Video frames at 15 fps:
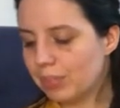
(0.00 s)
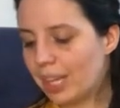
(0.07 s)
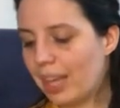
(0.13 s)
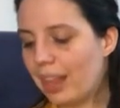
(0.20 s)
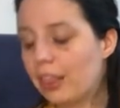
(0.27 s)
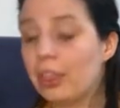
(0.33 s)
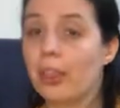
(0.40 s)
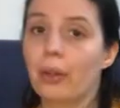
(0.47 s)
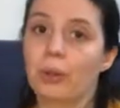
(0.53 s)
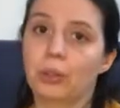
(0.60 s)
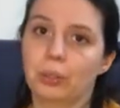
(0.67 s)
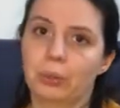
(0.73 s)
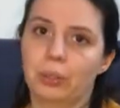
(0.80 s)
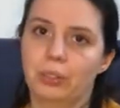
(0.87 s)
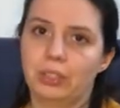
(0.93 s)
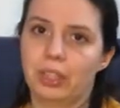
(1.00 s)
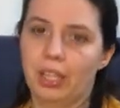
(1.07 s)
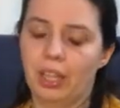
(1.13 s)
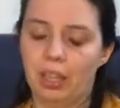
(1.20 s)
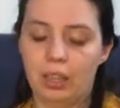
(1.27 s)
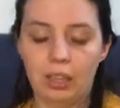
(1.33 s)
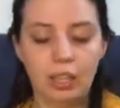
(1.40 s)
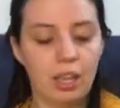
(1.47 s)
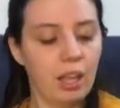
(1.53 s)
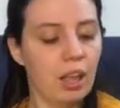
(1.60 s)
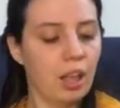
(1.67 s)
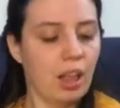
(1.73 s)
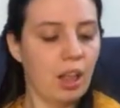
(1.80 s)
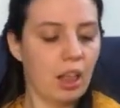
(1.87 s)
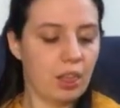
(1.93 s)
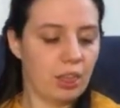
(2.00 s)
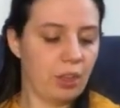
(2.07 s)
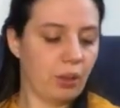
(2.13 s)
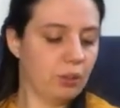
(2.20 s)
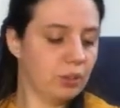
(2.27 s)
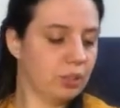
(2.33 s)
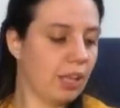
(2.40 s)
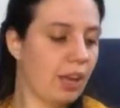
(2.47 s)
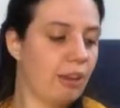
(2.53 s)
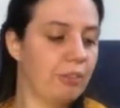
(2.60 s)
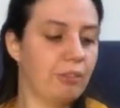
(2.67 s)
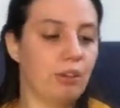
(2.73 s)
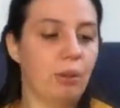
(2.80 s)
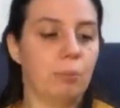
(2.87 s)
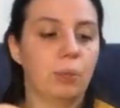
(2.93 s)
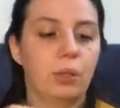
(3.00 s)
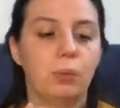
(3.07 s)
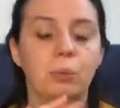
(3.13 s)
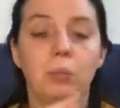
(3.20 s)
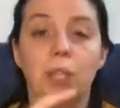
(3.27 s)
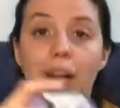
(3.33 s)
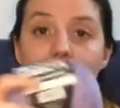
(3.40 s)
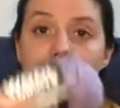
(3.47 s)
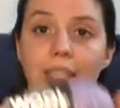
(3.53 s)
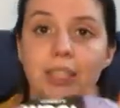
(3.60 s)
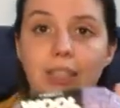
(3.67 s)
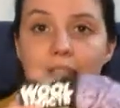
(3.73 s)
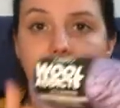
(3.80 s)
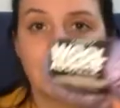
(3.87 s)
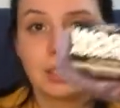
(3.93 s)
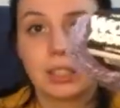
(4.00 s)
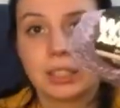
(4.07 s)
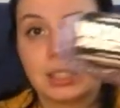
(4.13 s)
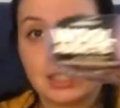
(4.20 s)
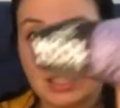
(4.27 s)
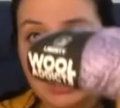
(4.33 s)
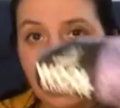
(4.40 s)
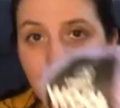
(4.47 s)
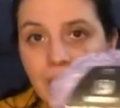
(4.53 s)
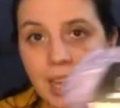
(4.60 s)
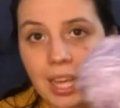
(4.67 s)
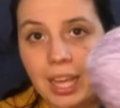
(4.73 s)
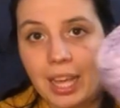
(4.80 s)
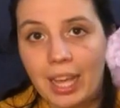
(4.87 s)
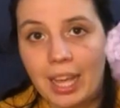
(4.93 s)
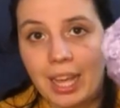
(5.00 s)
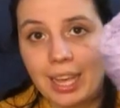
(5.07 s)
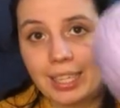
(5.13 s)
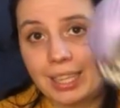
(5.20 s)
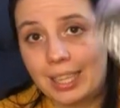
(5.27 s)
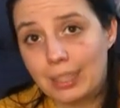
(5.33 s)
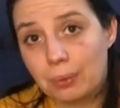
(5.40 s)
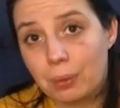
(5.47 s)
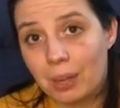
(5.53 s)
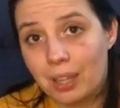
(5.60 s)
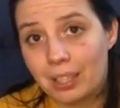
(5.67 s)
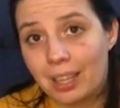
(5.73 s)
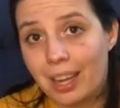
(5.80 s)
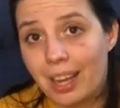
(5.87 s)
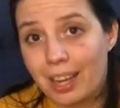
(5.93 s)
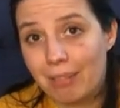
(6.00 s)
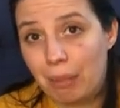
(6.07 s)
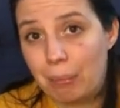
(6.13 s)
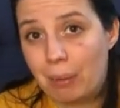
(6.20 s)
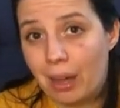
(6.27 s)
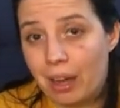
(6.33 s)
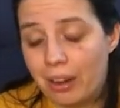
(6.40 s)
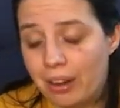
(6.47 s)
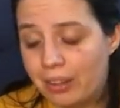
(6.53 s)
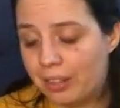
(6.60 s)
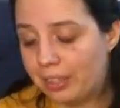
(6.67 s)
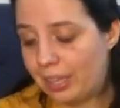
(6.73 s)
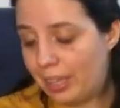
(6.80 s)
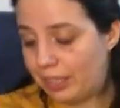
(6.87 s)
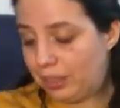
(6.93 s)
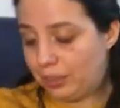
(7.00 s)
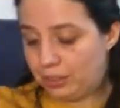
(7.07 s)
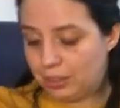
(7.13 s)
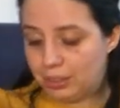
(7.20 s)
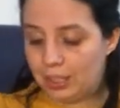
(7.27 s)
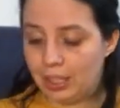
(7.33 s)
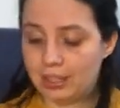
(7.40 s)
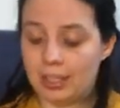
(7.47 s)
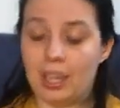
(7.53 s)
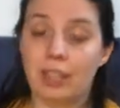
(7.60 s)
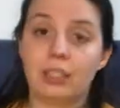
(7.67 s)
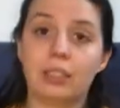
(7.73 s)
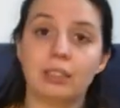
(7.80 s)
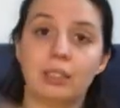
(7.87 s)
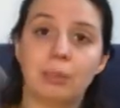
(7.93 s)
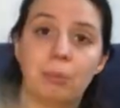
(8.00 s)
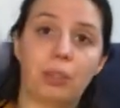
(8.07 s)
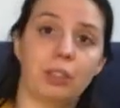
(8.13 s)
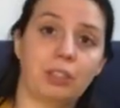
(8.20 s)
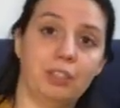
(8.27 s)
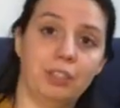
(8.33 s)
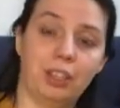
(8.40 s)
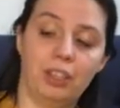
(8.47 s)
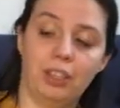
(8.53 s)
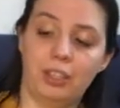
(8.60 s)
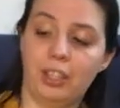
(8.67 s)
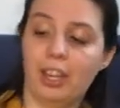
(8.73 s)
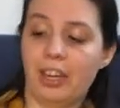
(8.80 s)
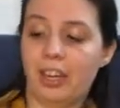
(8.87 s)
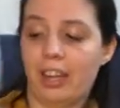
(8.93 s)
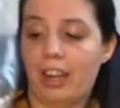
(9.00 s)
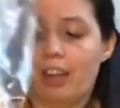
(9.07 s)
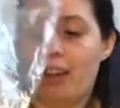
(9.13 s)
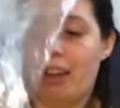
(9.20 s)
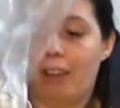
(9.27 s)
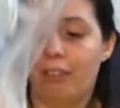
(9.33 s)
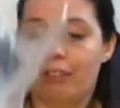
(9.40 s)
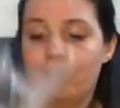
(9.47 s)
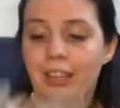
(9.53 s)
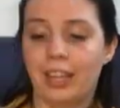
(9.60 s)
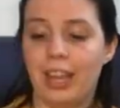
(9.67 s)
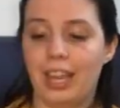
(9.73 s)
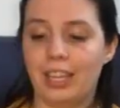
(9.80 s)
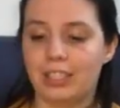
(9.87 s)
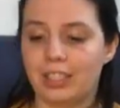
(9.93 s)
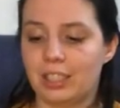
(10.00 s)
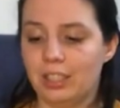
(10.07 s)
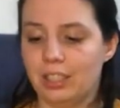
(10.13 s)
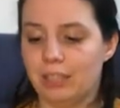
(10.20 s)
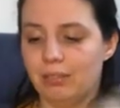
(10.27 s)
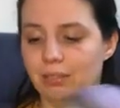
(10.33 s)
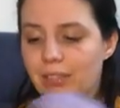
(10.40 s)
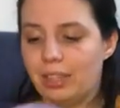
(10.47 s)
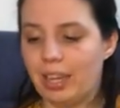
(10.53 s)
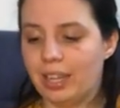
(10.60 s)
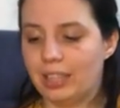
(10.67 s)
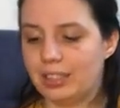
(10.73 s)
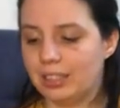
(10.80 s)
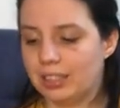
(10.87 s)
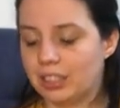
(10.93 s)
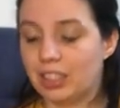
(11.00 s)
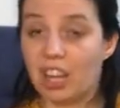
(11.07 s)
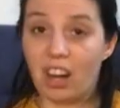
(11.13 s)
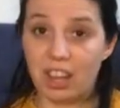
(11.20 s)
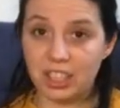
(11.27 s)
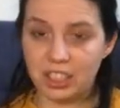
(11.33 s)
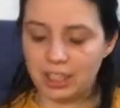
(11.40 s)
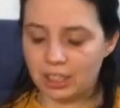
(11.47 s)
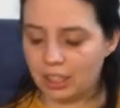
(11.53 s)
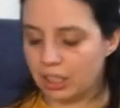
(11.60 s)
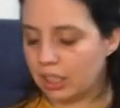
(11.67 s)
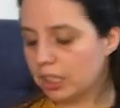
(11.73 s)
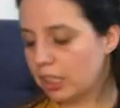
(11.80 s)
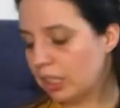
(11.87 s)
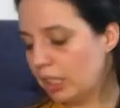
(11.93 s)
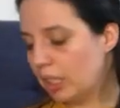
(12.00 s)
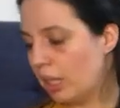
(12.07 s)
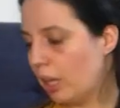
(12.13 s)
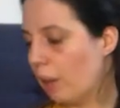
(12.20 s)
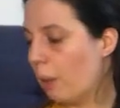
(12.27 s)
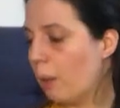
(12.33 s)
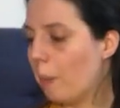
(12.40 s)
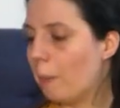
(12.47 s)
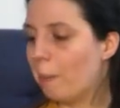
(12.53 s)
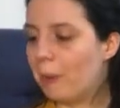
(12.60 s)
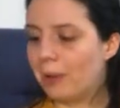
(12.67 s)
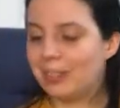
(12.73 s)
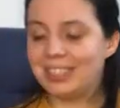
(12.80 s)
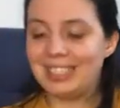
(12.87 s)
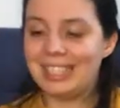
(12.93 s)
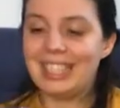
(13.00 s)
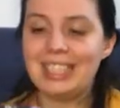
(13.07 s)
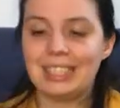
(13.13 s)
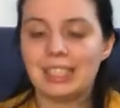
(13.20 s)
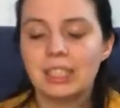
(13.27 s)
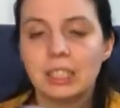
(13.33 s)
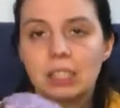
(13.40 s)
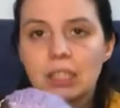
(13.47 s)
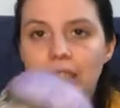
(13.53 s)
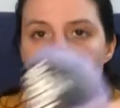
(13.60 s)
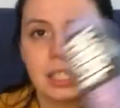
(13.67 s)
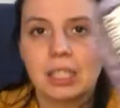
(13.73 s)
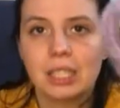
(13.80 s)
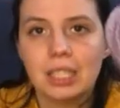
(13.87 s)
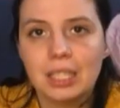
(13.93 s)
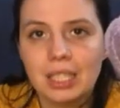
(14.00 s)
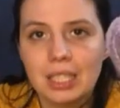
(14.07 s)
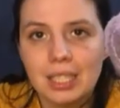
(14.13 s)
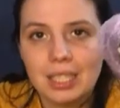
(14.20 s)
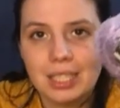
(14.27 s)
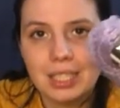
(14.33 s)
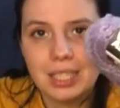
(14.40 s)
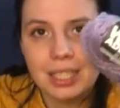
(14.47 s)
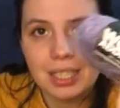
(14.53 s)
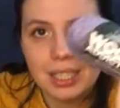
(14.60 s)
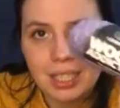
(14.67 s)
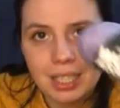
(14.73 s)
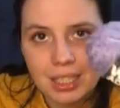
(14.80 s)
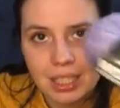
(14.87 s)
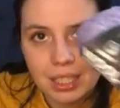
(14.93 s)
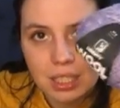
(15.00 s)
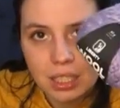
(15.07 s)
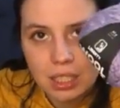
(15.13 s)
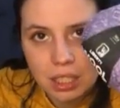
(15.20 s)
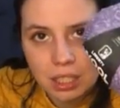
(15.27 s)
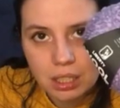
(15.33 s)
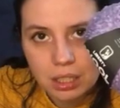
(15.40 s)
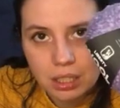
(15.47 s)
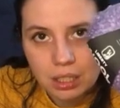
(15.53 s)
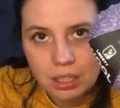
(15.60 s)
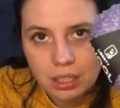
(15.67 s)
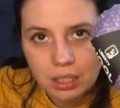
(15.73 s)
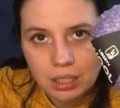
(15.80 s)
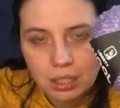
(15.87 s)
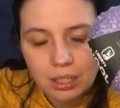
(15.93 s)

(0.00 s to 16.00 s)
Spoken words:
And those were on sale. Those are from Wool Addicts. And guess what? I have a pattern that used the exact amount of yarn that I have. It's a nice cardigan. But this is cotton.